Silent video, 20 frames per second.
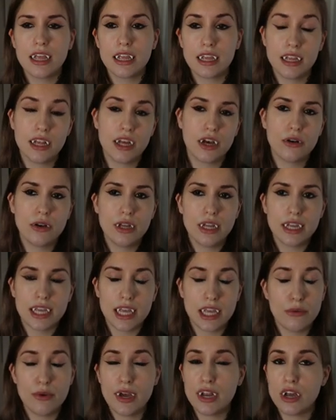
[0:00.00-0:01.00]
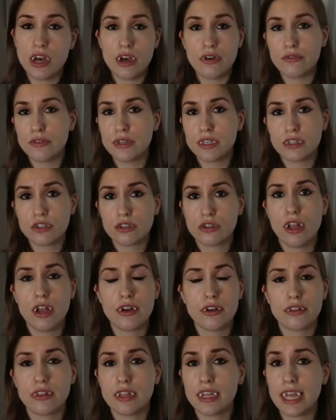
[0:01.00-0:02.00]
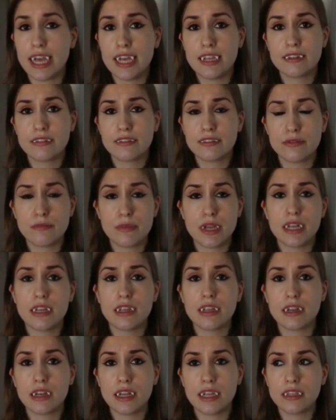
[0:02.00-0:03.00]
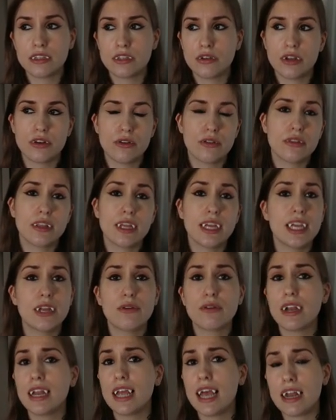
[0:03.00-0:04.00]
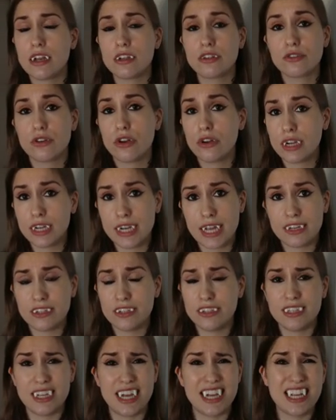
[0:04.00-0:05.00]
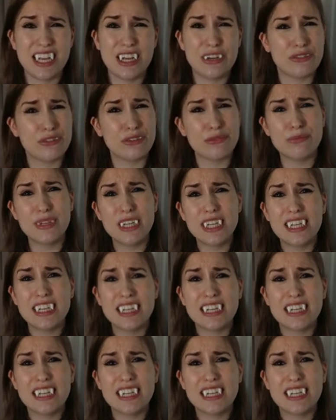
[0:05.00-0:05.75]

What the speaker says: you know, he went off and slaughtered the guests immediately, so I don't think he really had a strong connection to any of them.